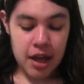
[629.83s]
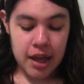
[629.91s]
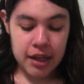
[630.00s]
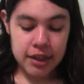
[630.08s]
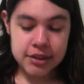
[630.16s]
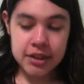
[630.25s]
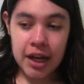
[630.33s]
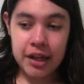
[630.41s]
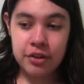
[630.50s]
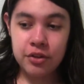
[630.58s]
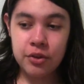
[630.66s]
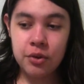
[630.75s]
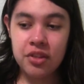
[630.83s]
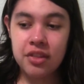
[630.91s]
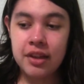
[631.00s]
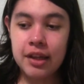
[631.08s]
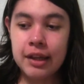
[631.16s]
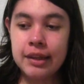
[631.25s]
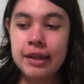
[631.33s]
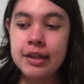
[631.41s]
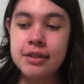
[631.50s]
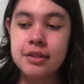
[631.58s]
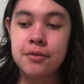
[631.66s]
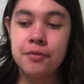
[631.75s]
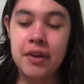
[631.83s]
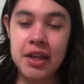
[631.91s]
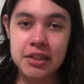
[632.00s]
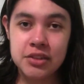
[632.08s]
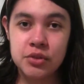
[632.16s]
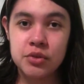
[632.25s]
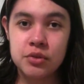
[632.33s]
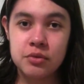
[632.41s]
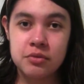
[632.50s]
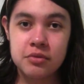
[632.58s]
And I do think that its effects